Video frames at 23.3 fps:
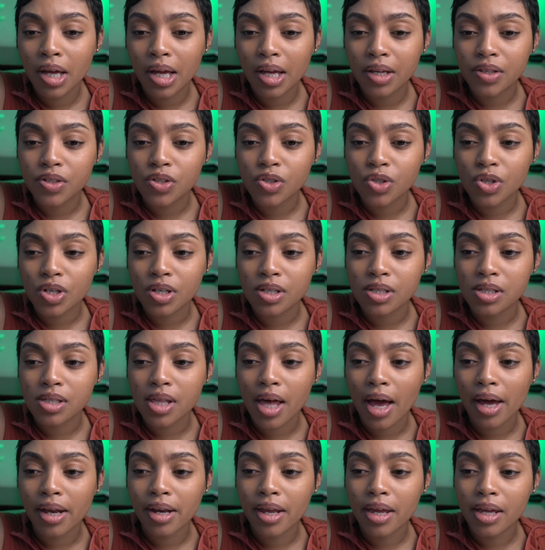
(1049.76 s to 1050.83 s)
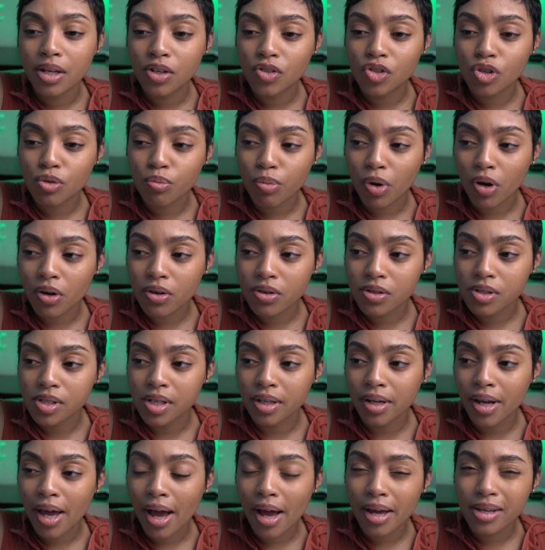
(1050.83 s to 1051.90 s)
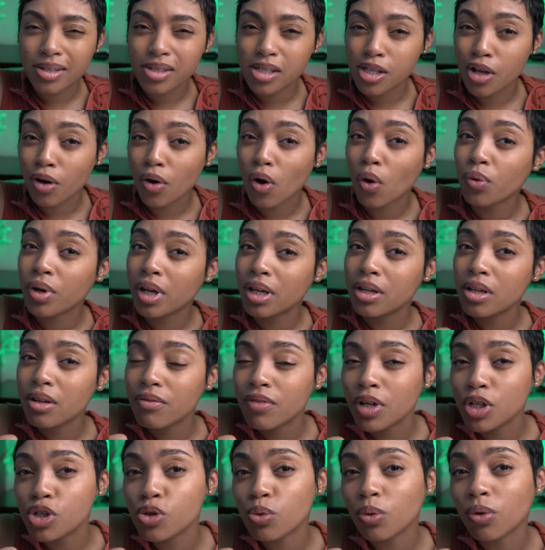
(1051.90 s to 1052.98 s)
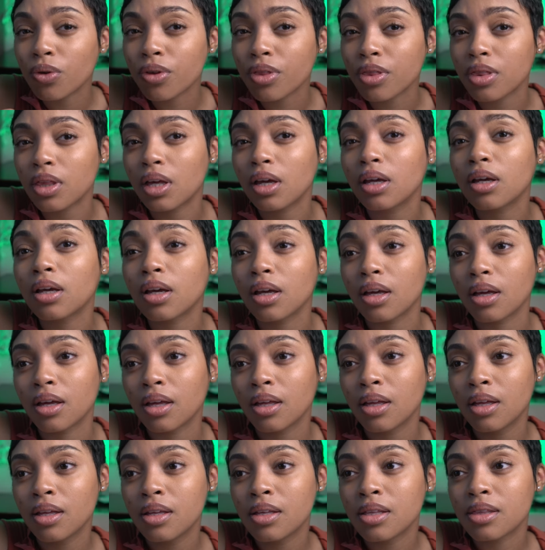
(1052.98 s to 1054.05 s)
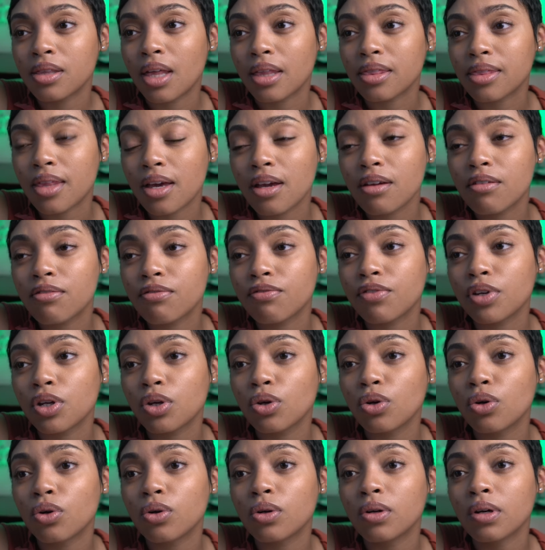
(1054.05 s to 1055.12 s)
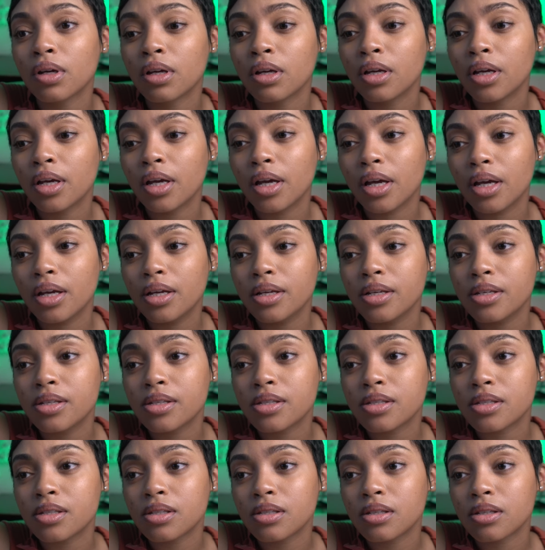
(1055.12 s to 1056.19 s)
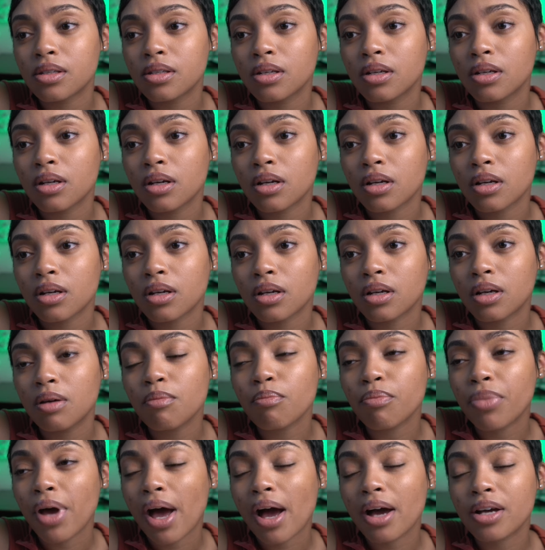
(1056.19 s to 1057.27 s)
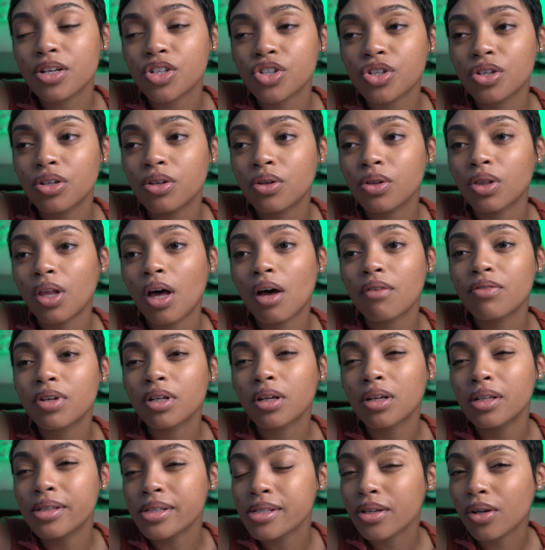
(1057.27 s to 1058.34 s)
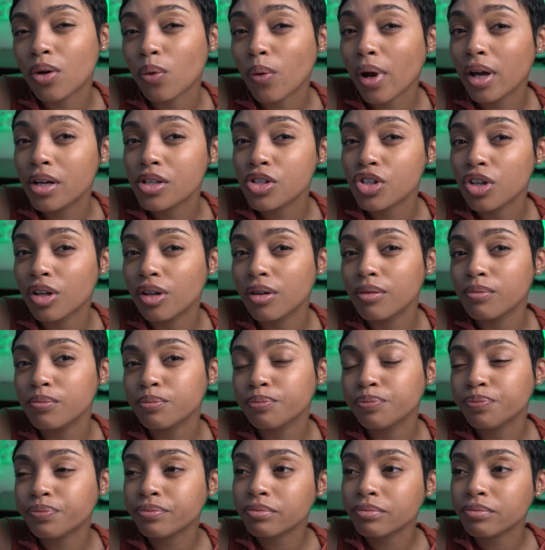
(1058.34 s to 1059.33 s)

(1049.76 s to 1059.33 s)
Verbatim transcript: It's just that each person has their own individual thing that they feel is compassion, love, and consideration.